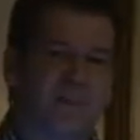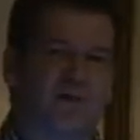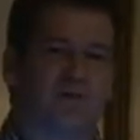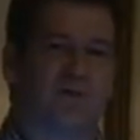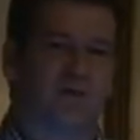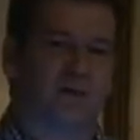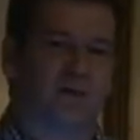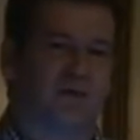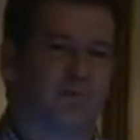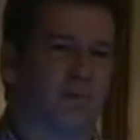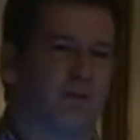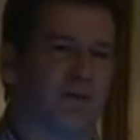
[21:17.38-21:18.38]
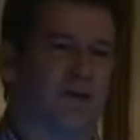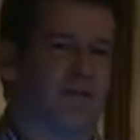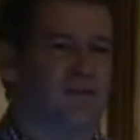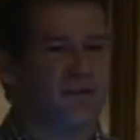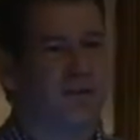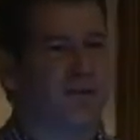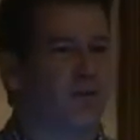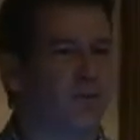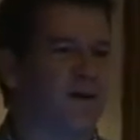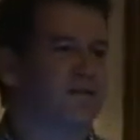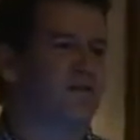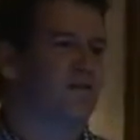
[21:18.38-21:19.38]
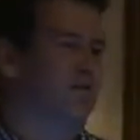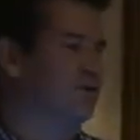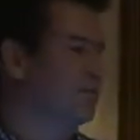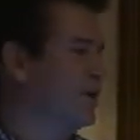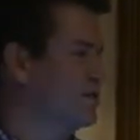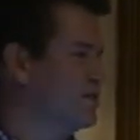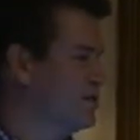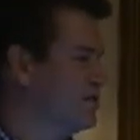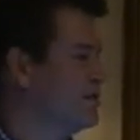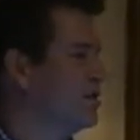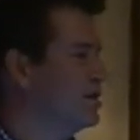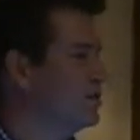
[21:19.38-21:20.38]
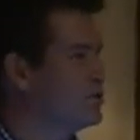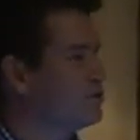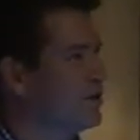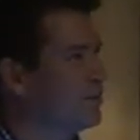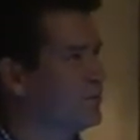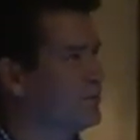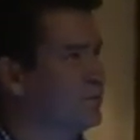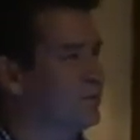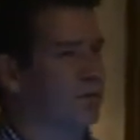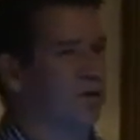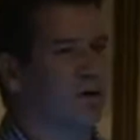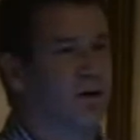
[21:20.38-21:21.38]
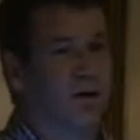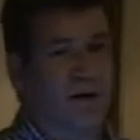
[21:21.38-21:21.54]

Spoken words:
opportunity to explore that and to then go back to the gender messages and deconstruct them some more,